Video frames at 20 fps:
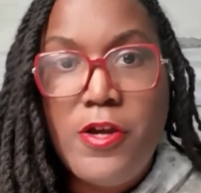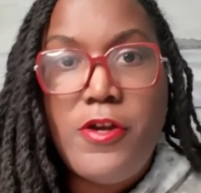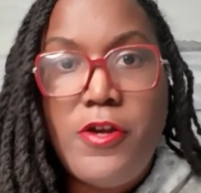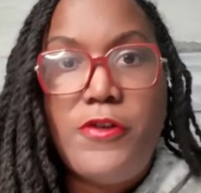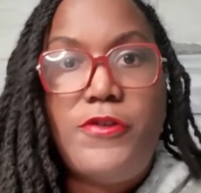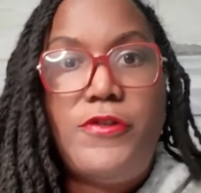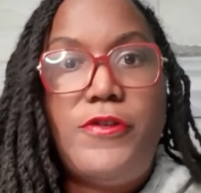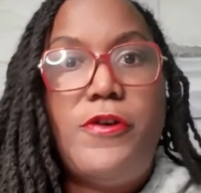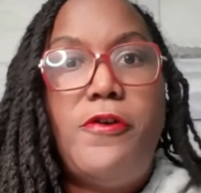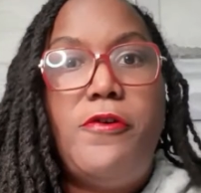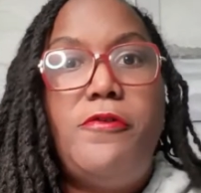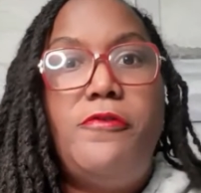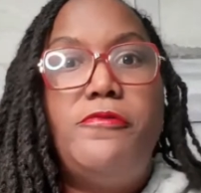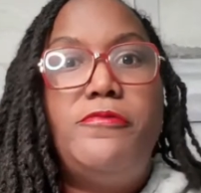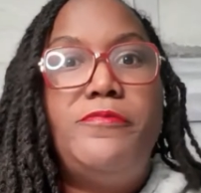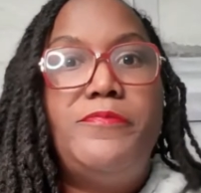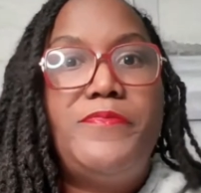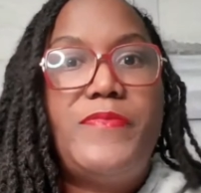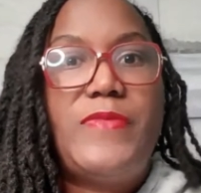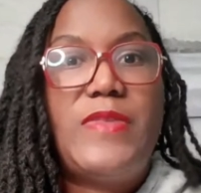
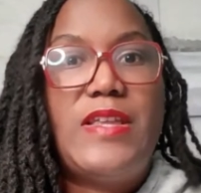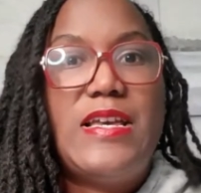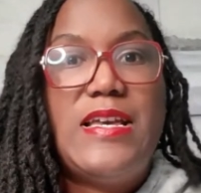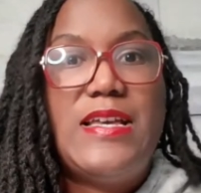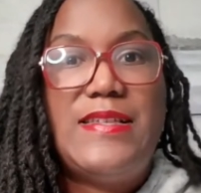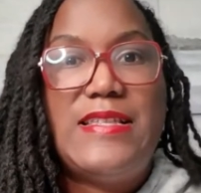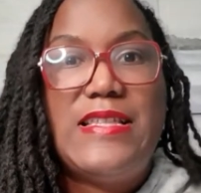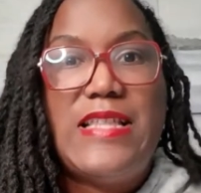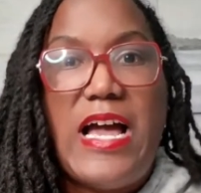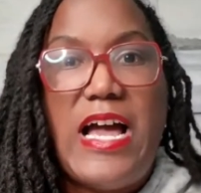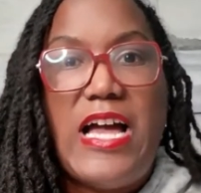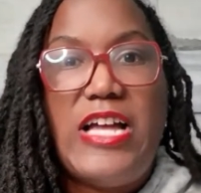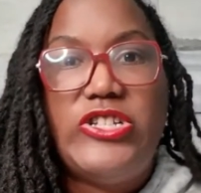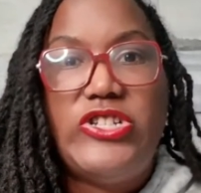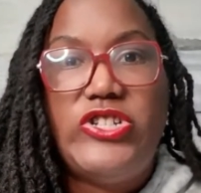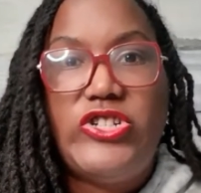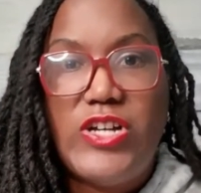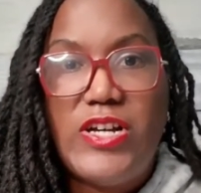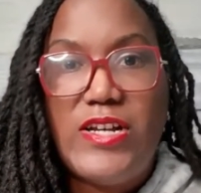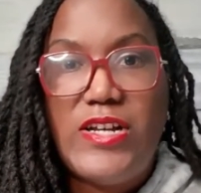So it's not
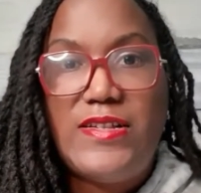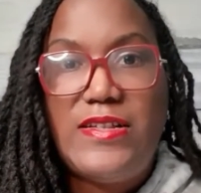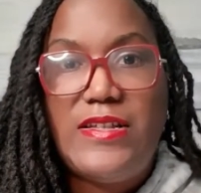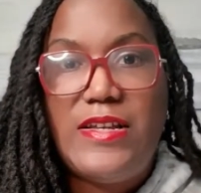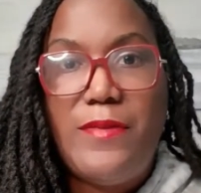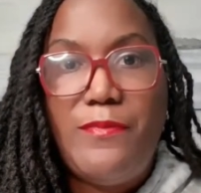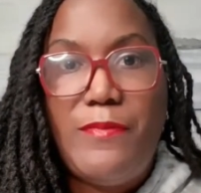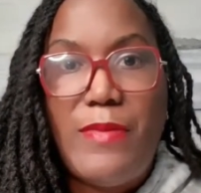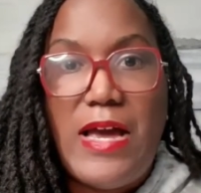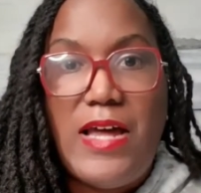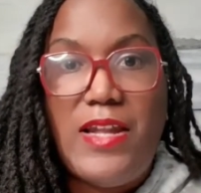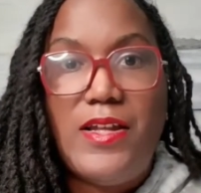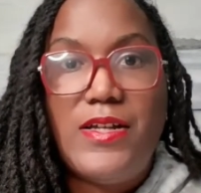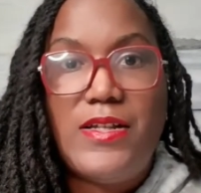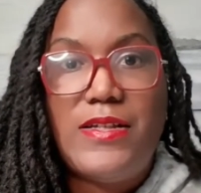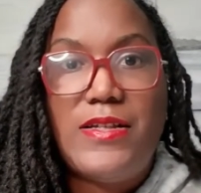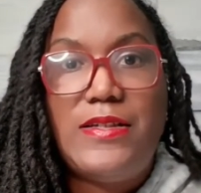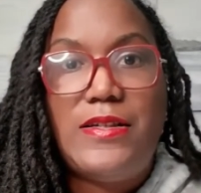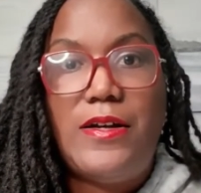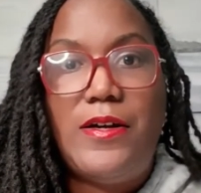just the
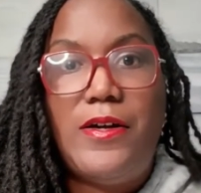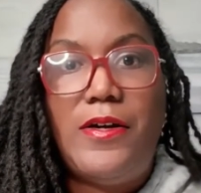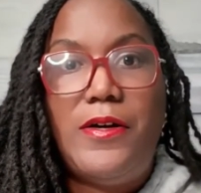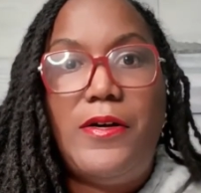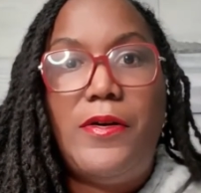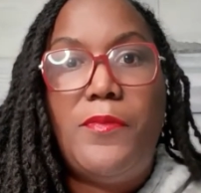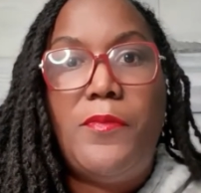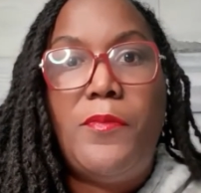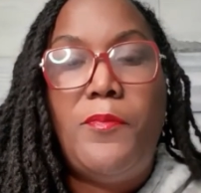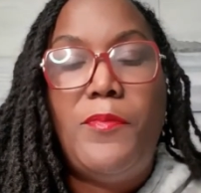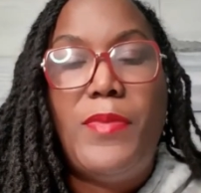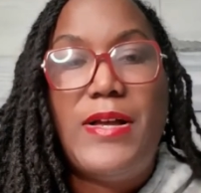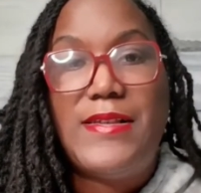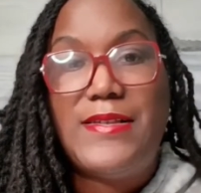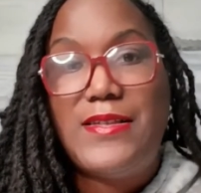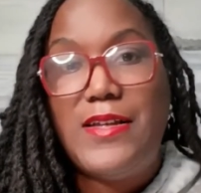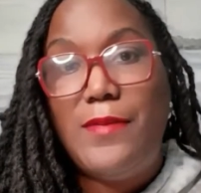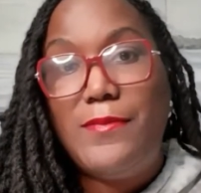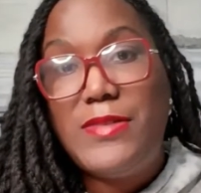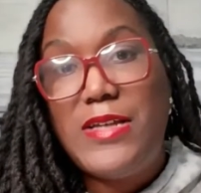imbalance, but
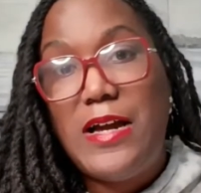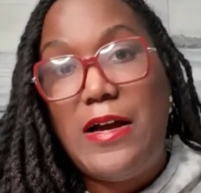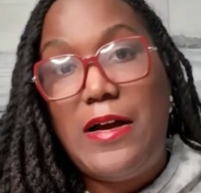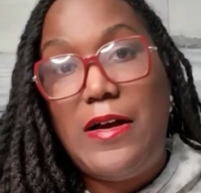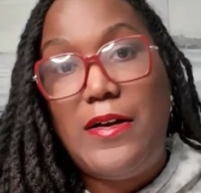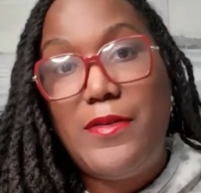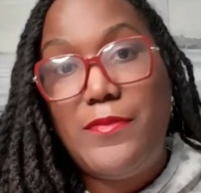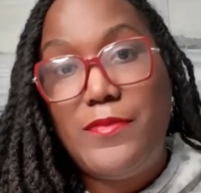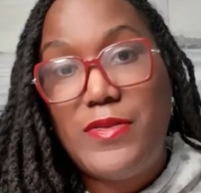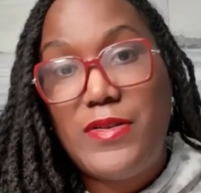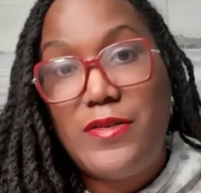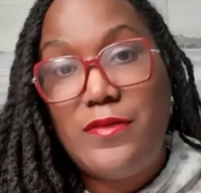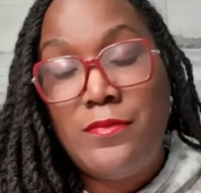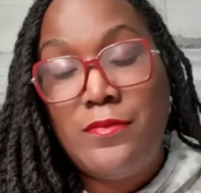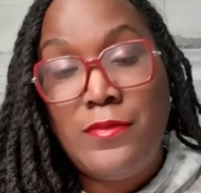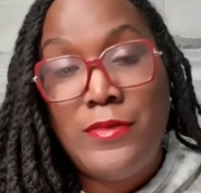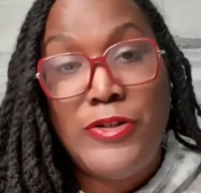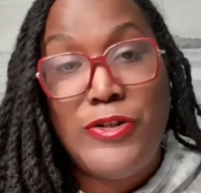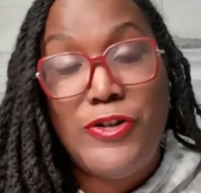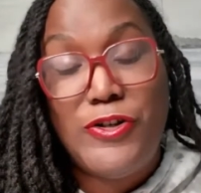sometimes
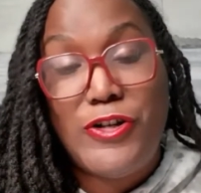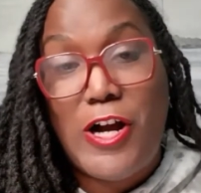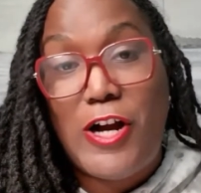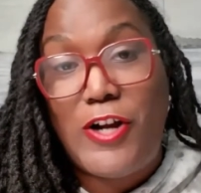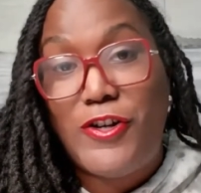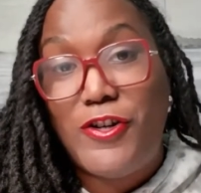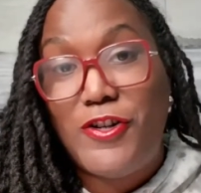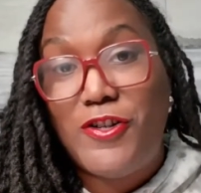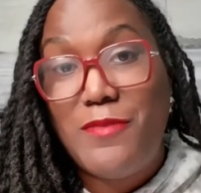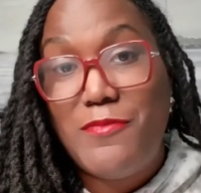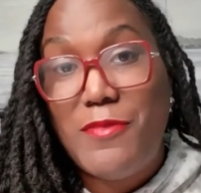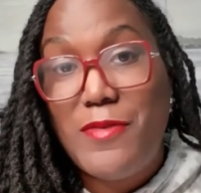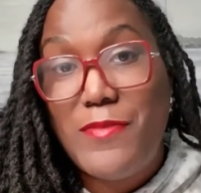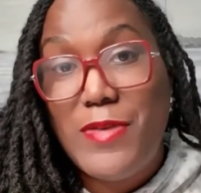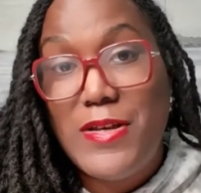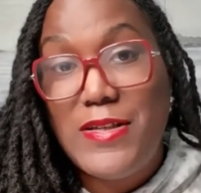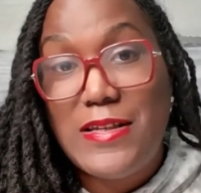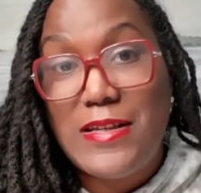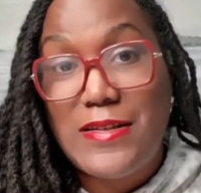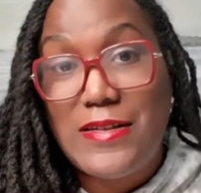your doctor could be
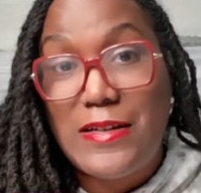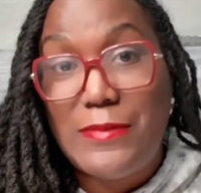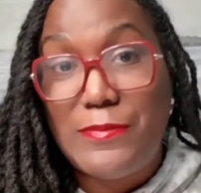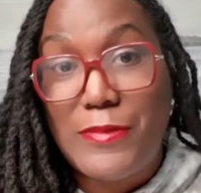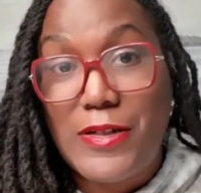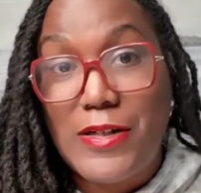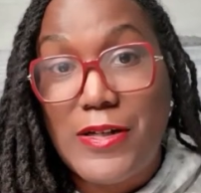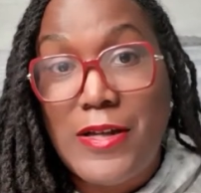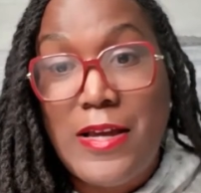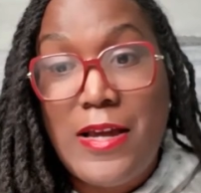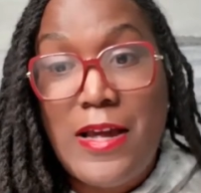missing something.